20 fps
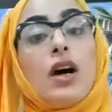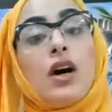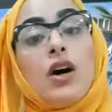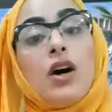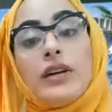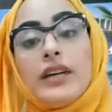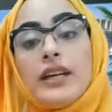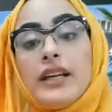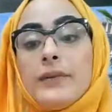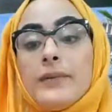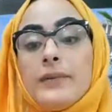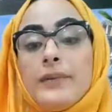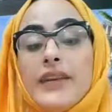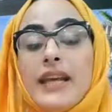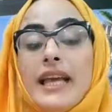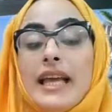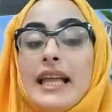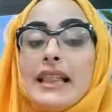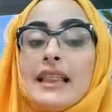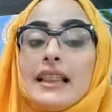Okay,
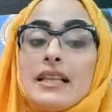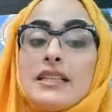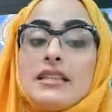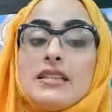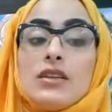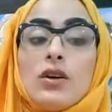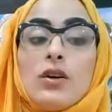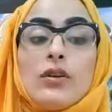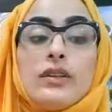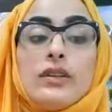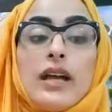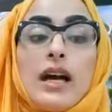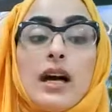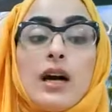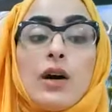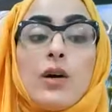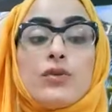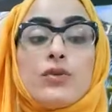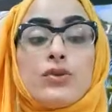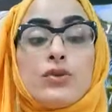let's go
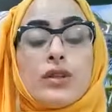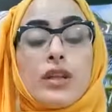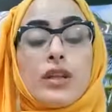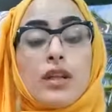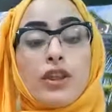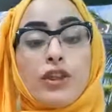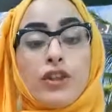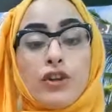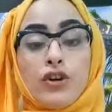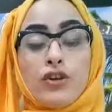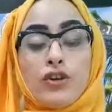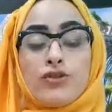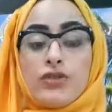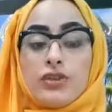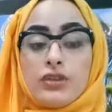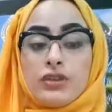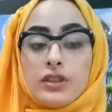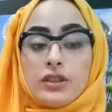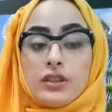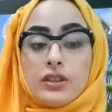now to the third
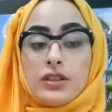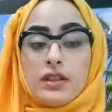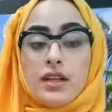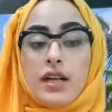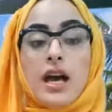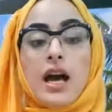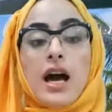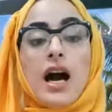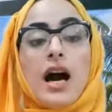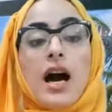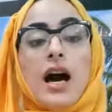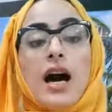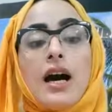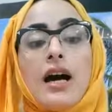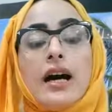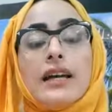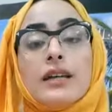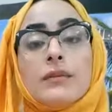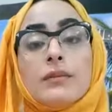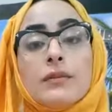riddle.
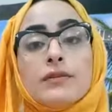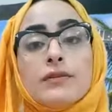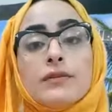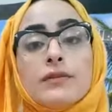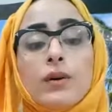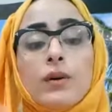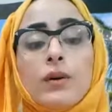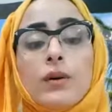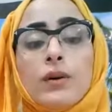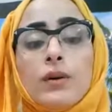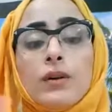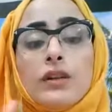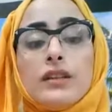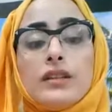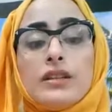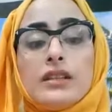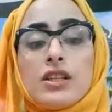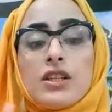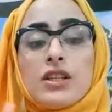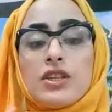I am a
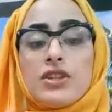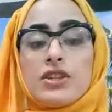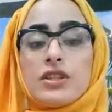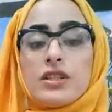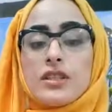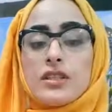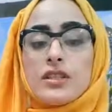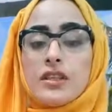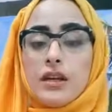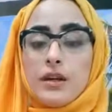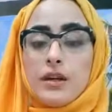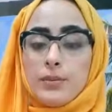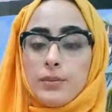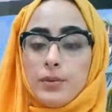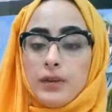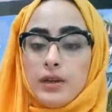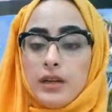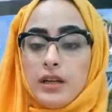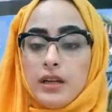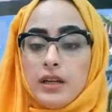4-digit
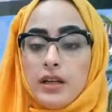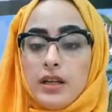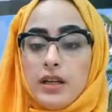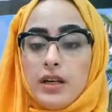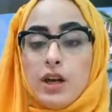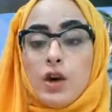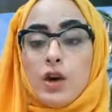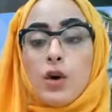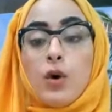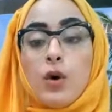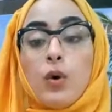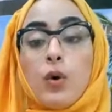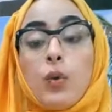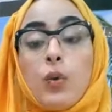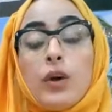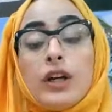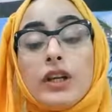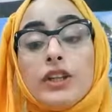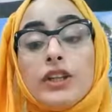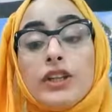number.
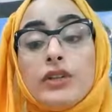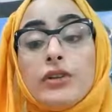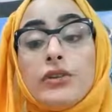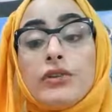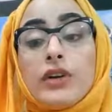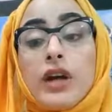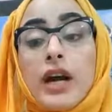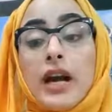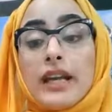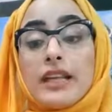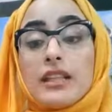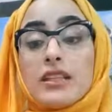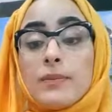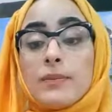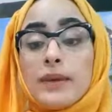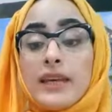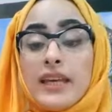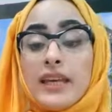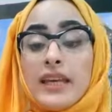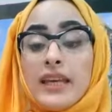When you write
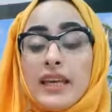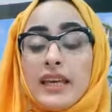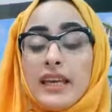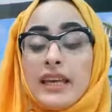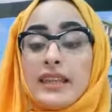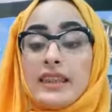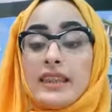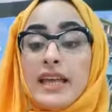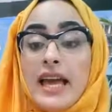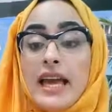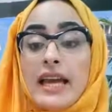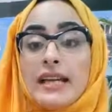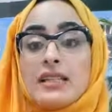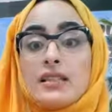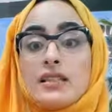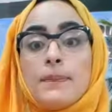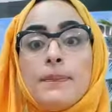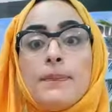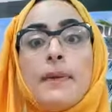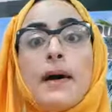me in the
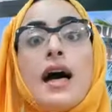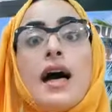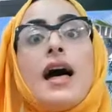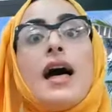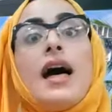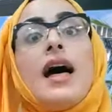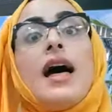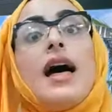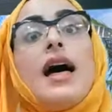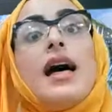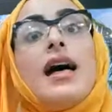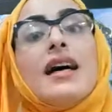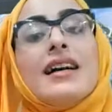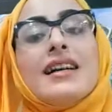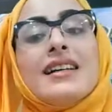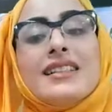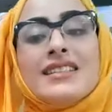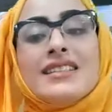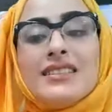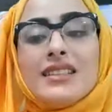
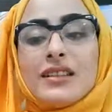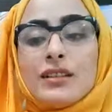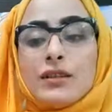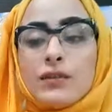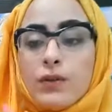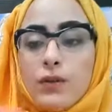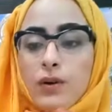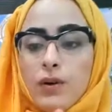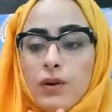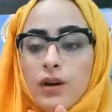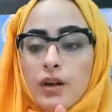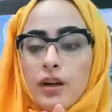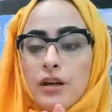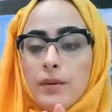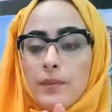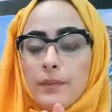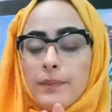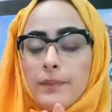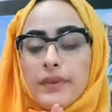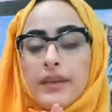expanded form,
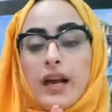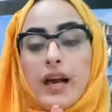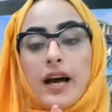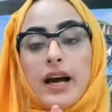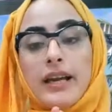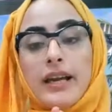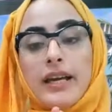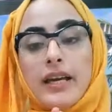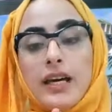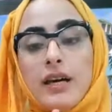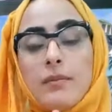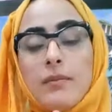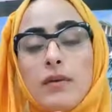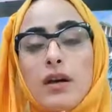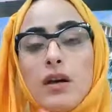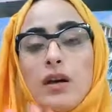I am